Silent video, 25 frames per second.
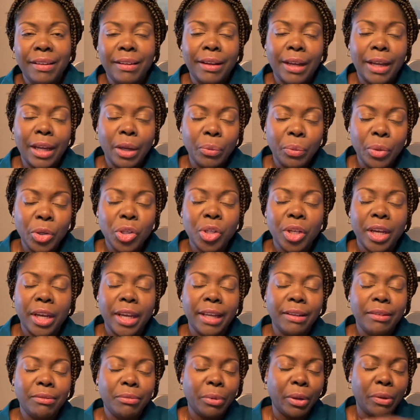I wish
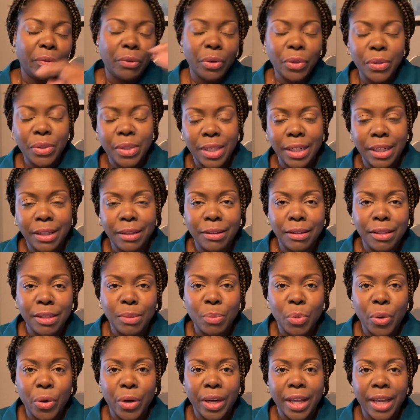I reversed it this
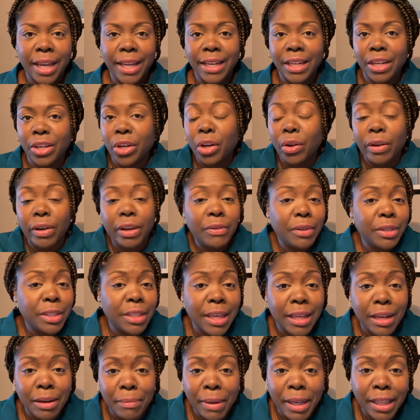morning. I didn't know I was
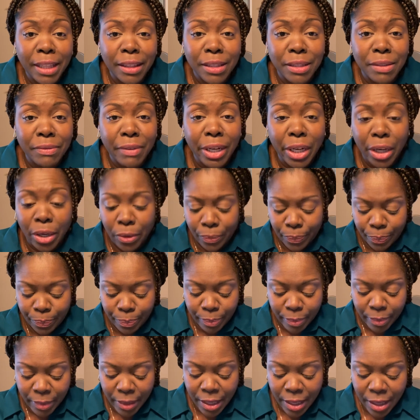going to make this video
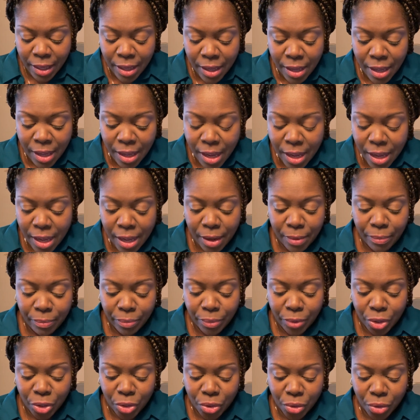
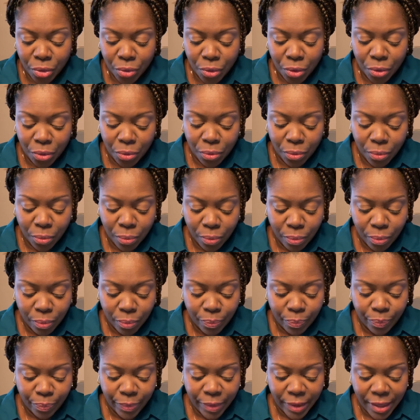to show you
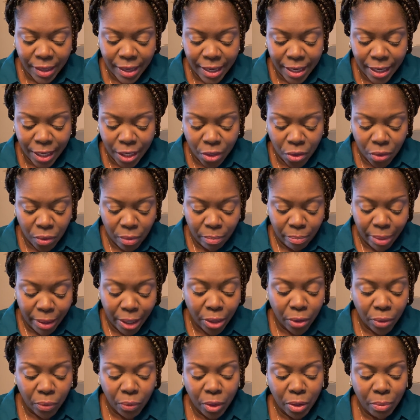I can do it
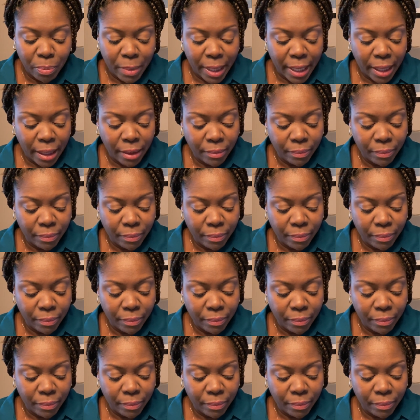better with my